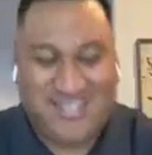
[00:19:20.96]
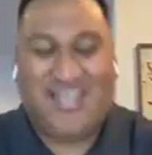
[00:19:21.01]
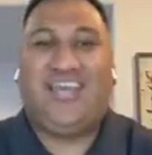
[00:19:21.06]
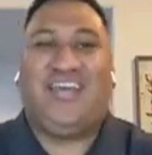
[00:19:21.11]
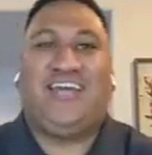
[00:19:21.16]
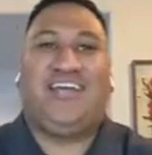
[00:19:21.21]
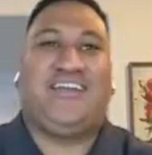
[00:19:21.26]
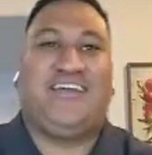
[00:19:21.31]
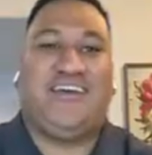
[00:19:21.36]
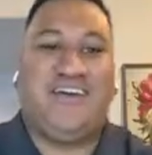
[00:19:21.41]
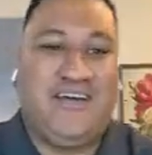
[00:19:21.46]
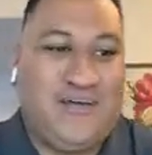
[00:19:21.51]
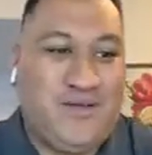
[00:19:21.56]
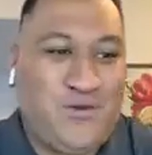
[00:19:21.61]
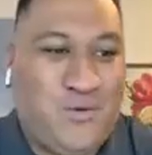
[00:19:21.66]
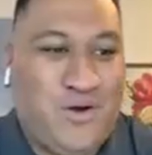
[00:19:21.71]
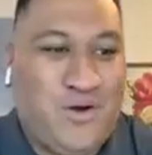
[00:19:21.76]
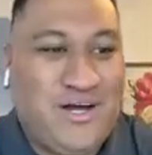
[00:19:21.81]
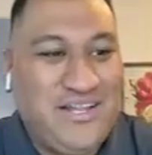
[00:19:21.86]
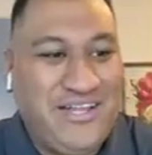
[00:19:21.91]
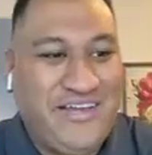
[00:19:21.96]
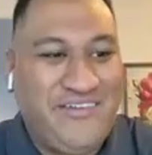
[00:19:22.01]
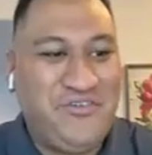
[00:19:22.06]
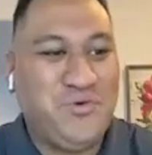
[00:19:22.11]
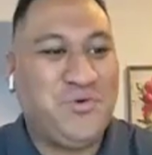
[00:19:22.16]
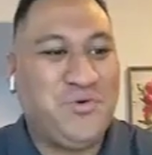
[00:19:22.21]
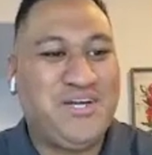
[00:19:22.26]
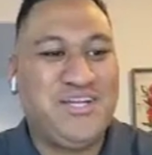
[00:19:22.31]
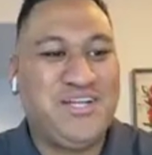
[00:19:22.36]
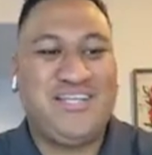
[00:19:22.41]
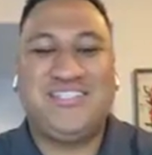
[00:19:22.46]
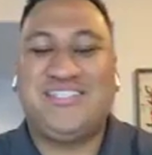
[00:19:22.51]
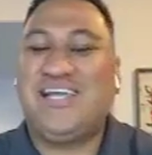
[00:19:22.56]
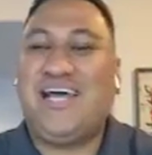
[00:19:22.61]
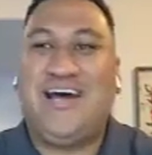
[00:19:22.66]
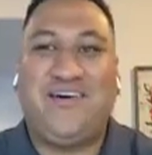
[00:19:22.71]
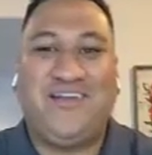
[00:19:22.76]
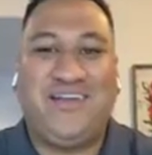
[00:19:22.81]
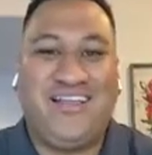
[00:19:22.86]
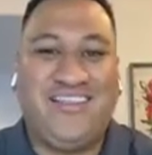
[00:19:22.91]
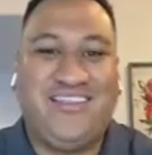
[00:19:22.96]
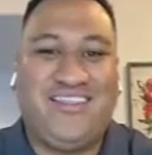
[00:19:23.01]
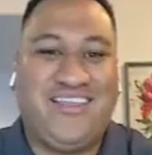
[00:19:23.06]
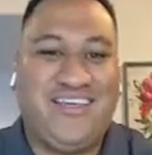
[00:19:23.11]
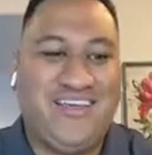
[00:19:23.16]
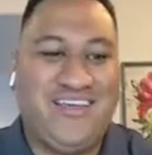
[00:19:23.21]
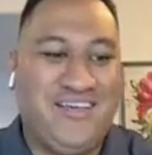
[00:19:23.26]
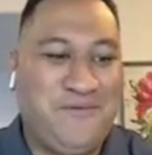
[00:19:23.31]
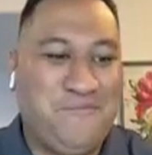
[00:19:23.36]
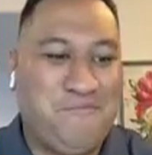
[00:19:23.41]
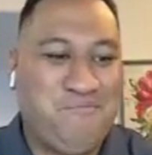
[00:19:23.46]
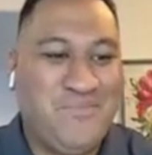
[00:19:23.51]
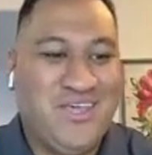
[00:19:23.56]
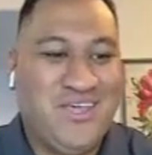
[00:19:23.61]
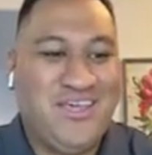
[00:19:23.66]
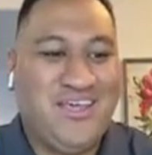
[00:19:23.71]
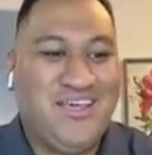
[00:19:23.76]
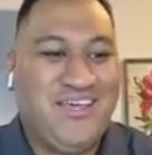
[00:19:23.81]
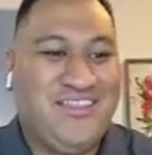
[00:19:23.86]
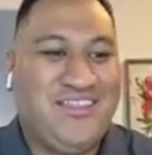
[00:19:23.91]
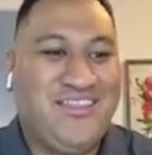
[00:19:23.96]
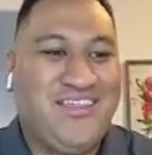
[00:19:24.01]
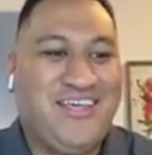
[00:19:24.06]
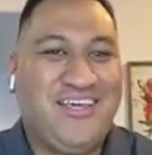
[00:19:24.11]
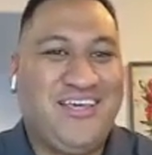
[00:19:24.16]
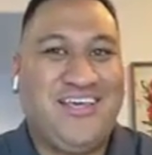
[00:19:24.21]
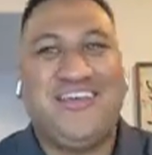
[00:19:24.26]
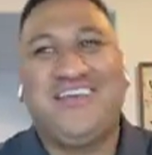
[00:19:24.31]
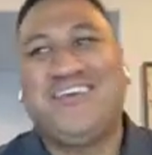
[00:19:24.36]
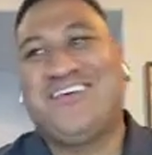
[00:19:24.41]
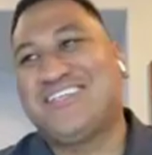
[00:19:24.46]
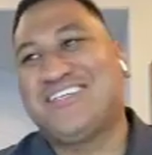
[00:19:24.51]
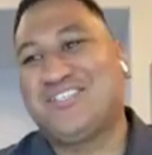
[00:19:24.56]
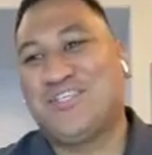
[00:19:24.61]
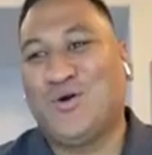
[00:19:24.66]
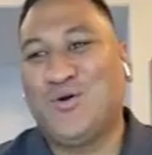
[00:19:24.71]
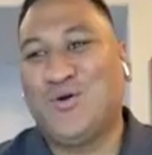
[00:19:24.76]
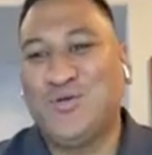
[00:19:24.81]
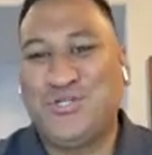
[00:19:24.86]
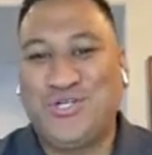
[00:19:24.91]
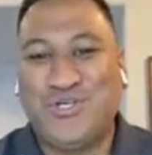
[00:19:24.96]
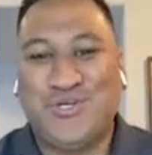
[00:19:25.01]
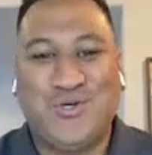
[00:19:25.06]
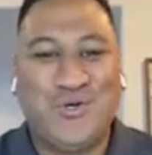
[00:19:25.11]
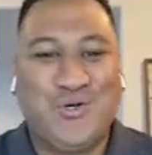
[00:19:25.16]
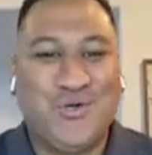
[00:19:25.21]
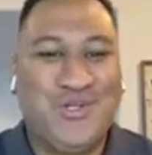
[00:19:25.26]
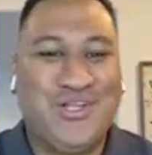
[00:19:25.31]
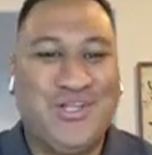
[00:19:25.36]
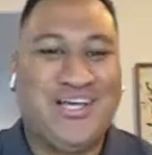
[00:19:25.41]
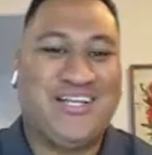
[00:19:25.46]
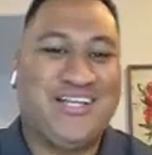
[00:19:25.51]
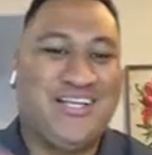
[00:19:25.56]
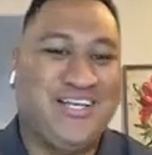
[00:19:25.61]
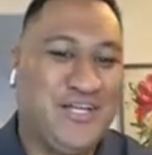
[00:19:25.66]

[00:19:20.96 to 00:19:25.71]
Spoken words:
and while everyone is out at the social and,